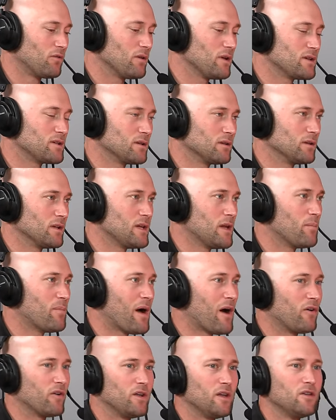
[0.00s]
recently
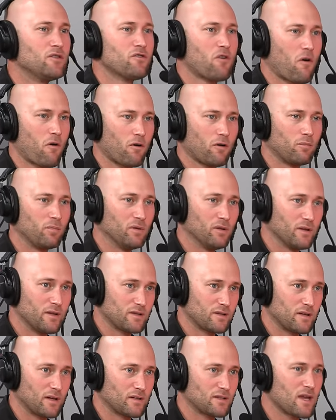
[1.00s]
about internal
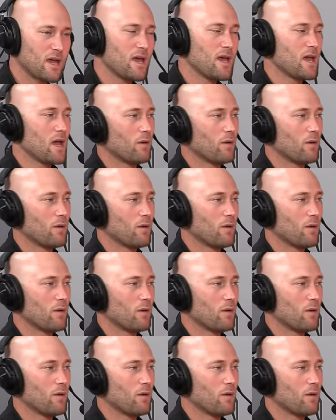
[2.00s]
ballistics,